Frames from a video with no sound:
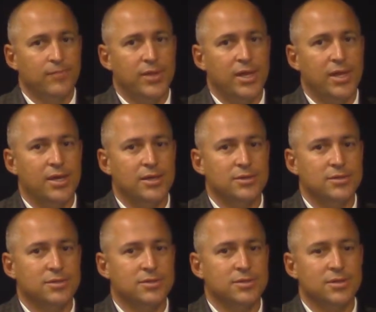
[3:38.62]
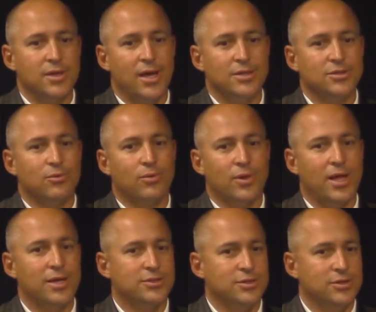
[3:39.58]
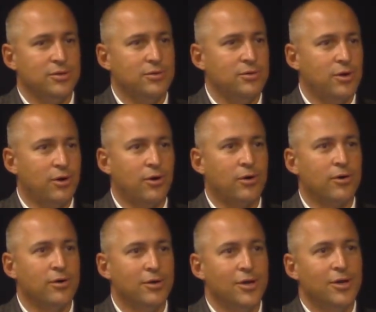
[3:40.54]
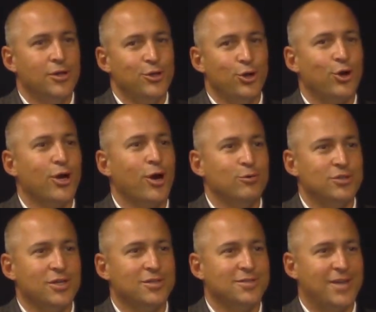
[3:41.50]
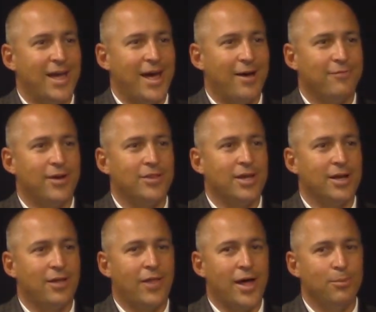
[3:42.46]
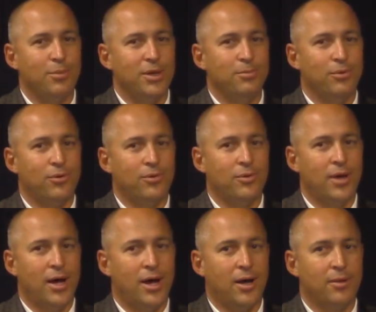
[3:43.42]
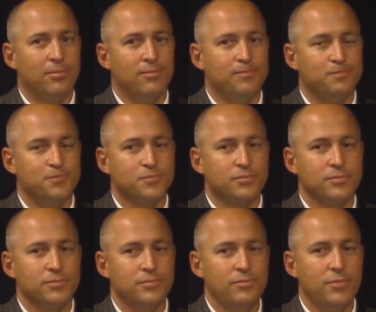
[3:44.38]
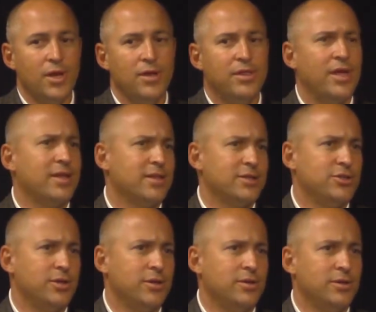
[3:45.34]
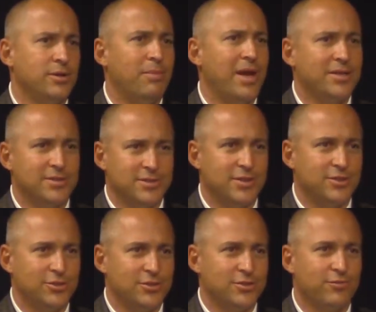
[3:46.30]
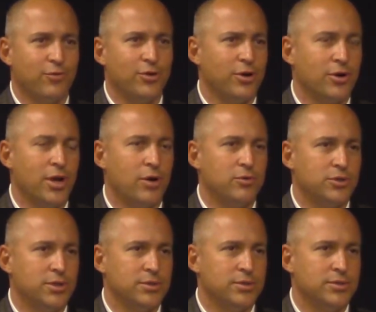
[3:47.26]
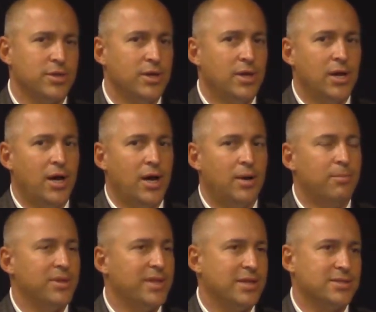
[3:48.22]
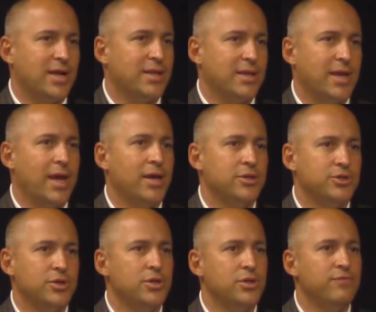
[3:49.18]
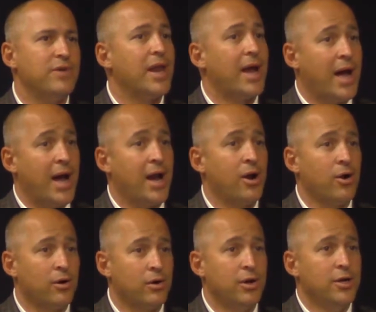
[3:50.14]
is as it relates to your coaching staff. I think a lot of people think that you make decisions for your coaches, but that's not the case. You've got to hire